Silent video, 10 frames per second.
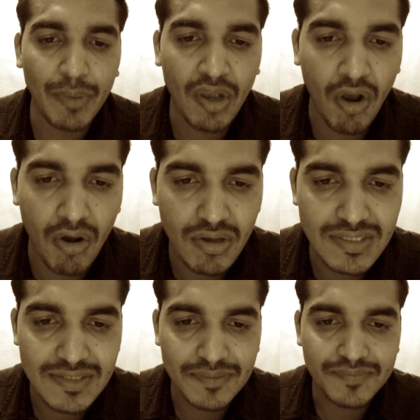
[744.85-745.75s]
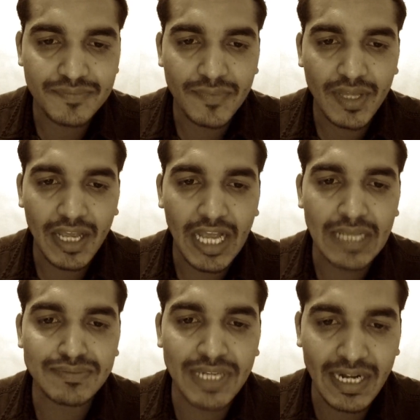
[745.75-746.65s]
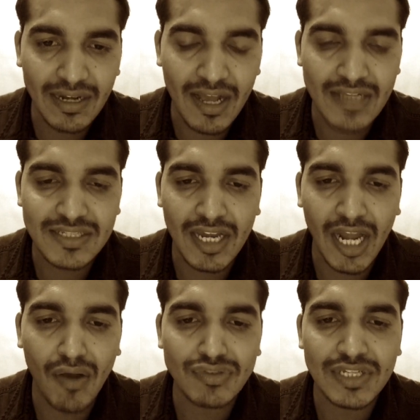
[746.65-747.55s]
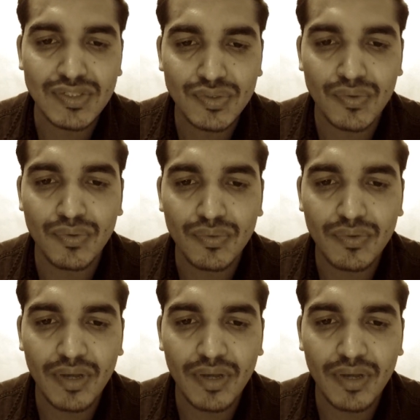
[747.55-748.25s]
Because abstract class allows us to